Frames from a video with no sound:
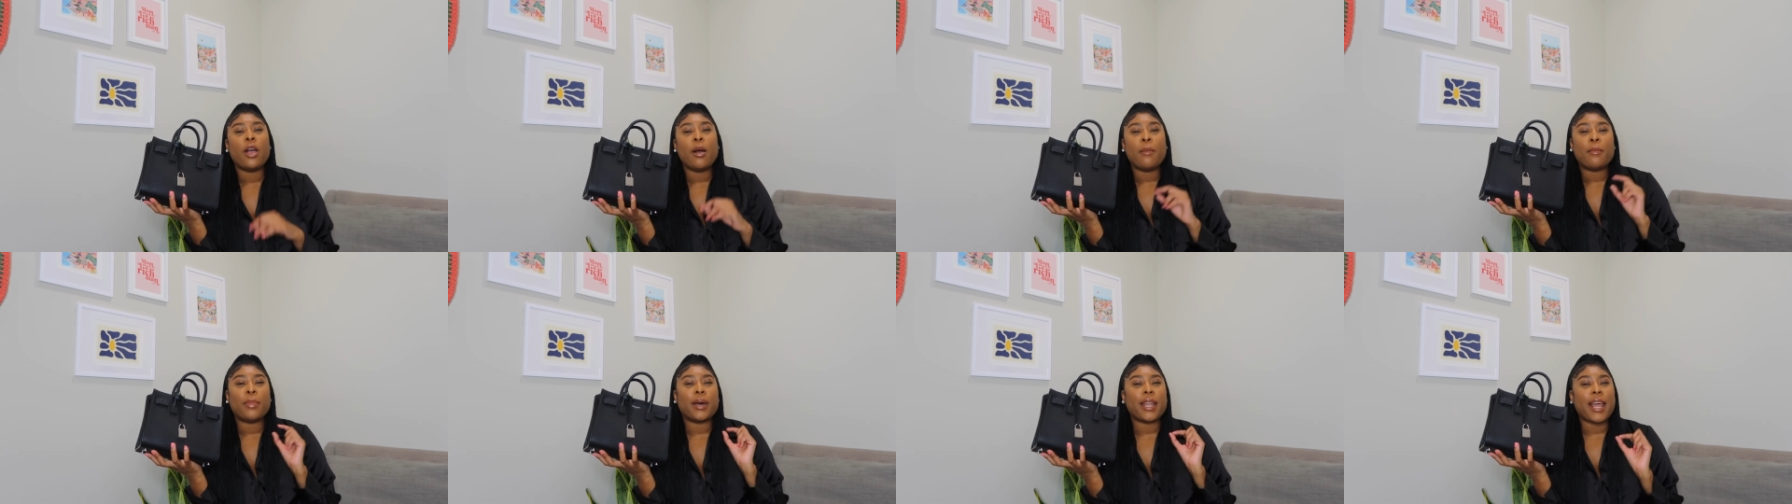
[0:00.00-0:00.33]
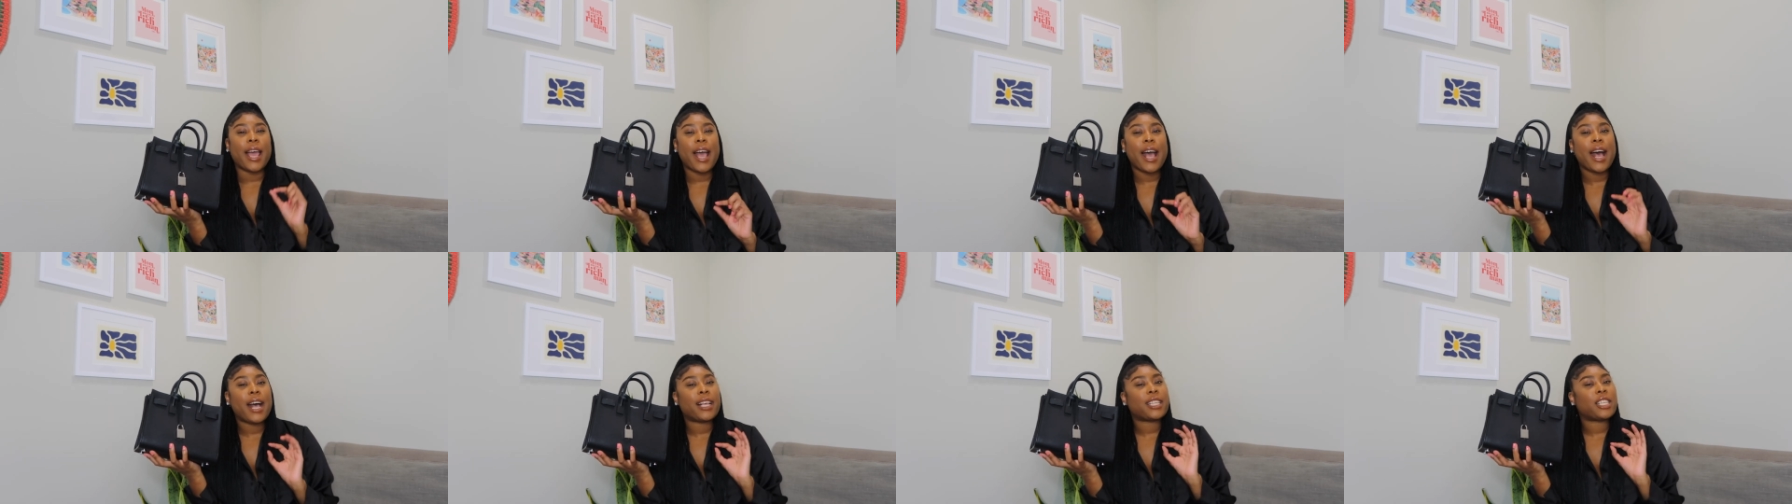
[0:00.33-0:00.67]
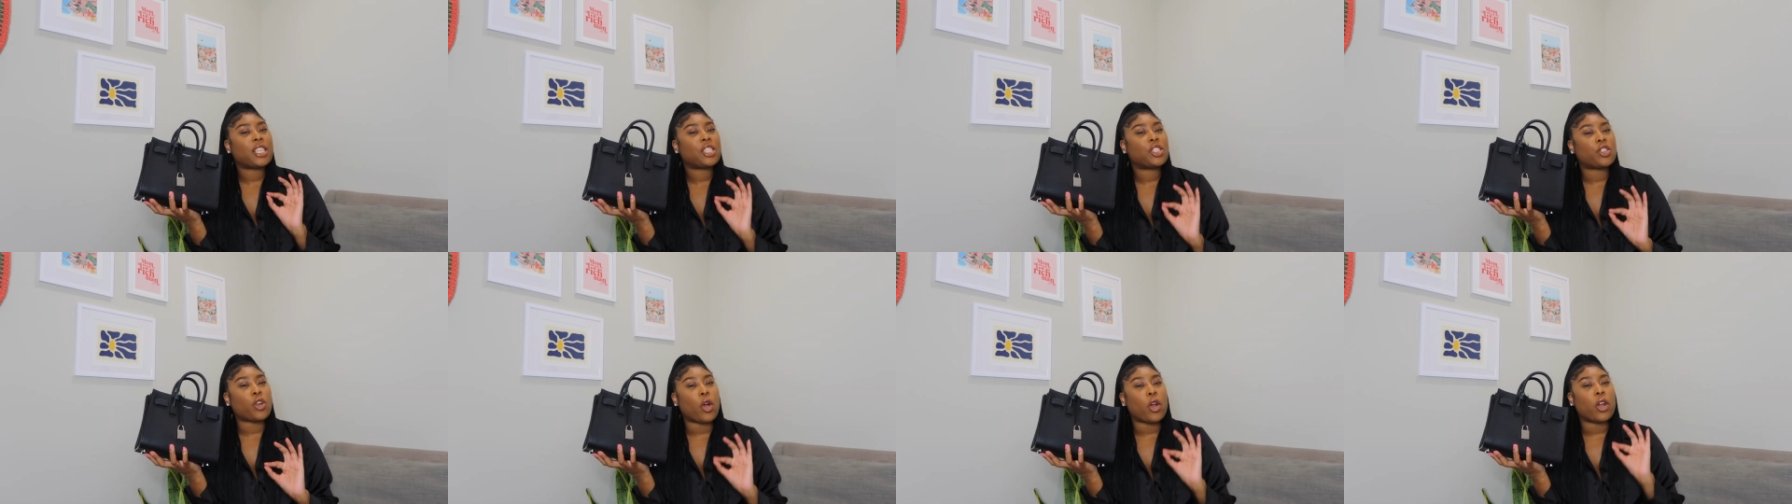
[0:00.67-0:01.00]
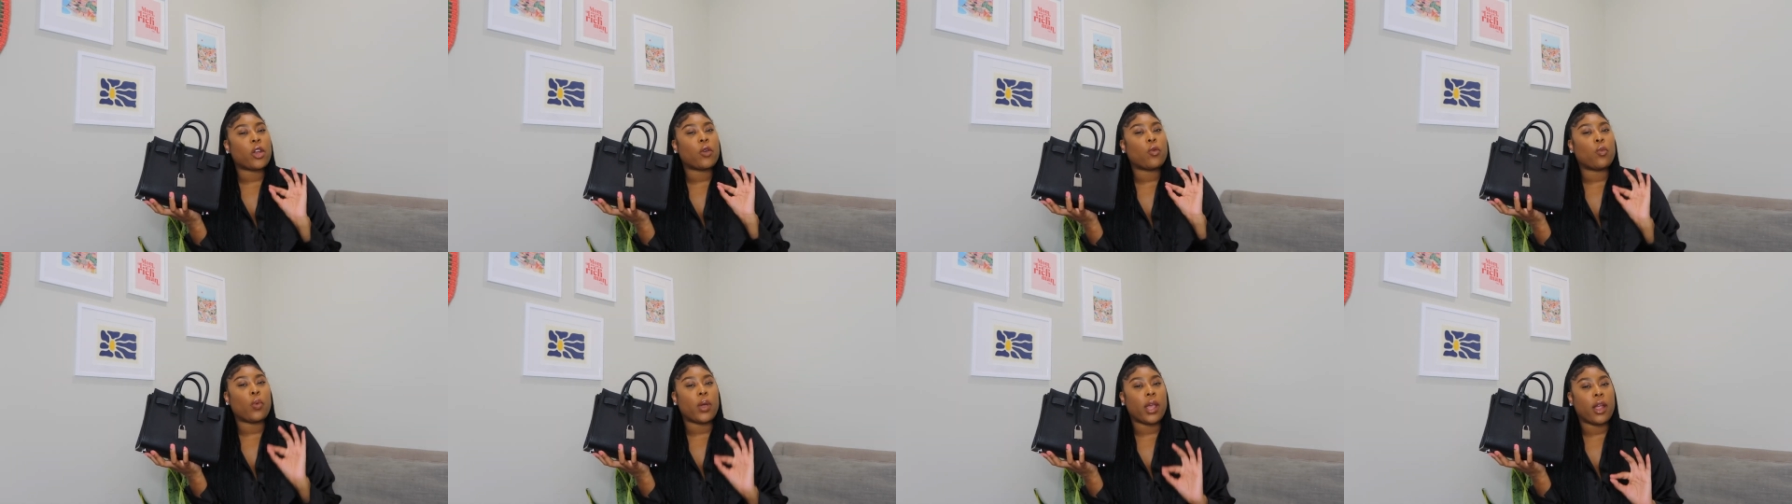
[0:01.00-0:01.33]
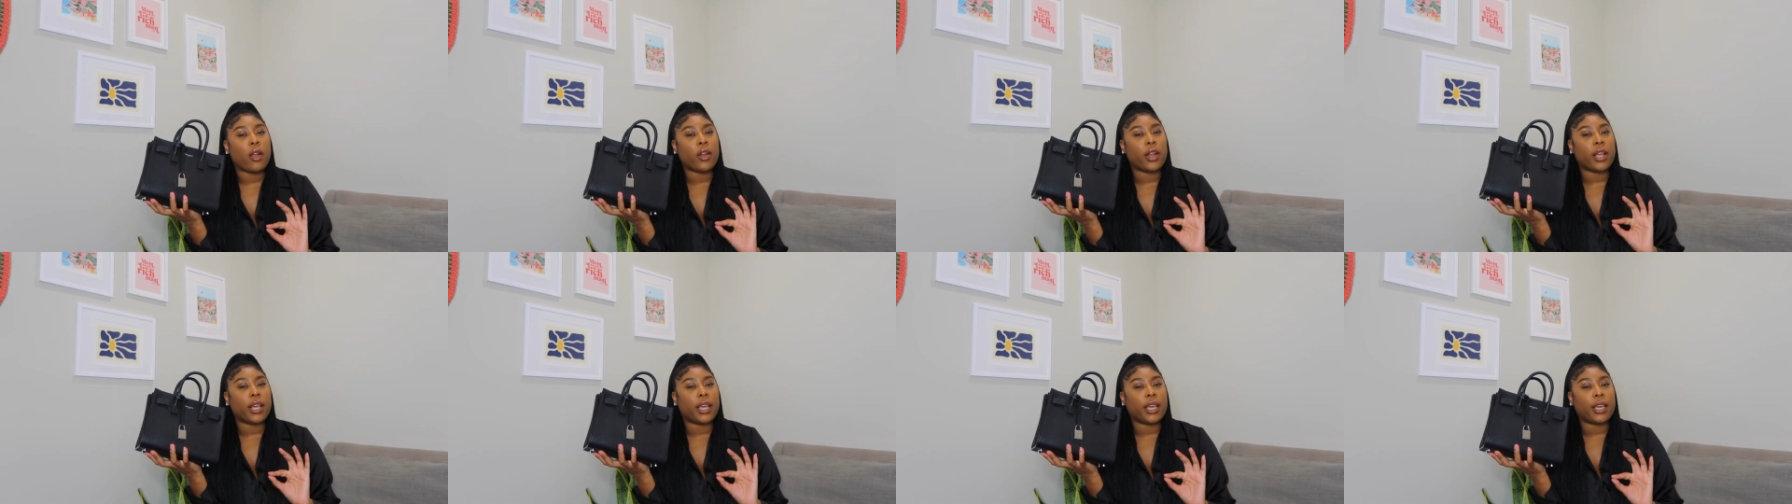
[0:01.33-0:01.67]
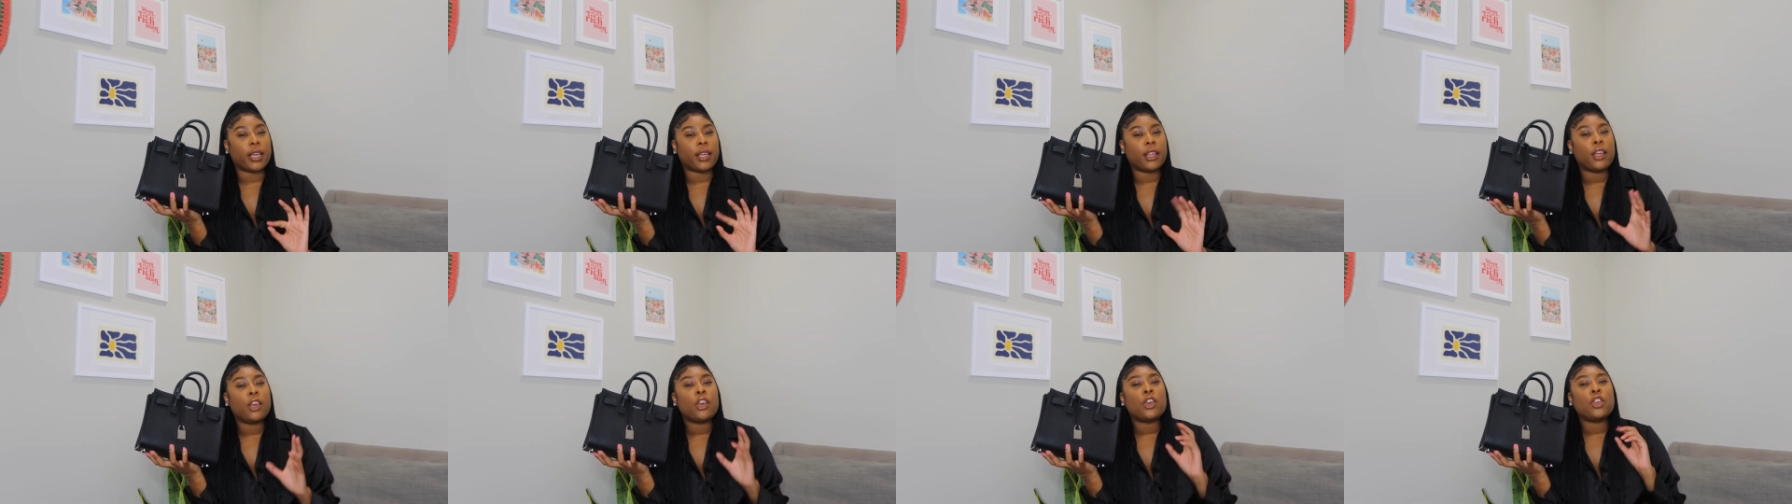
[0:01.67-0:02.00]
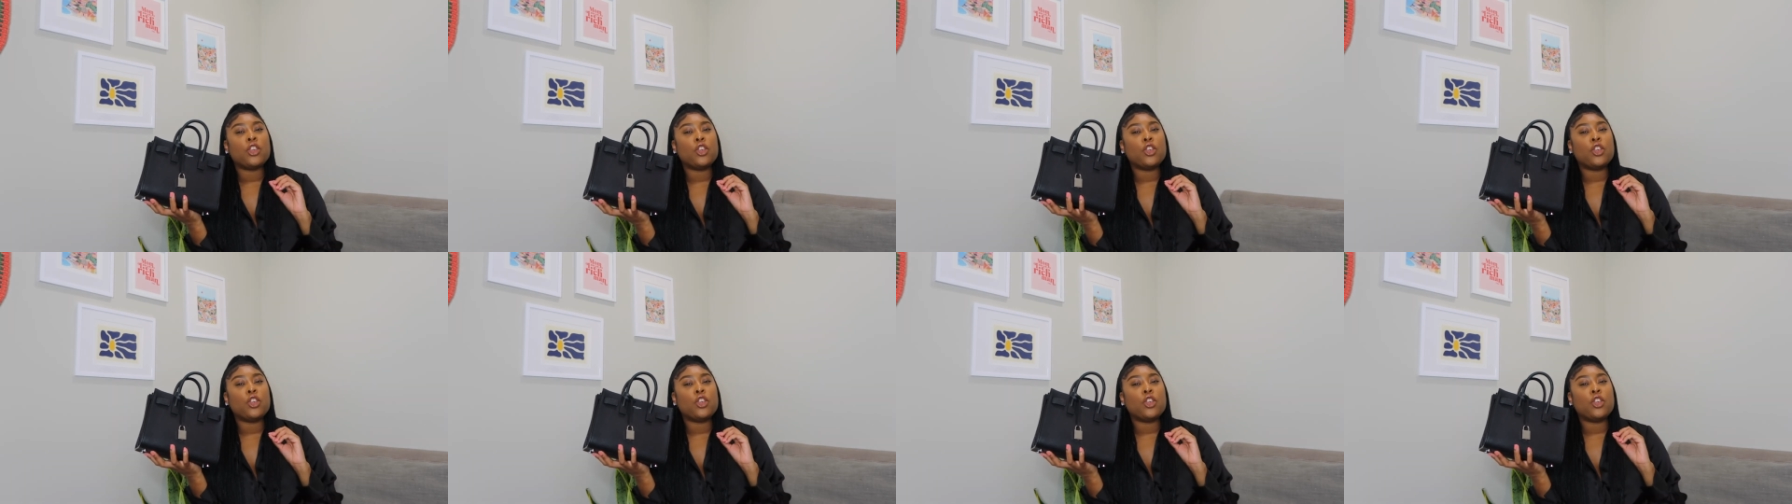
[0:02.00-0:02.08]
But as I started wearing it,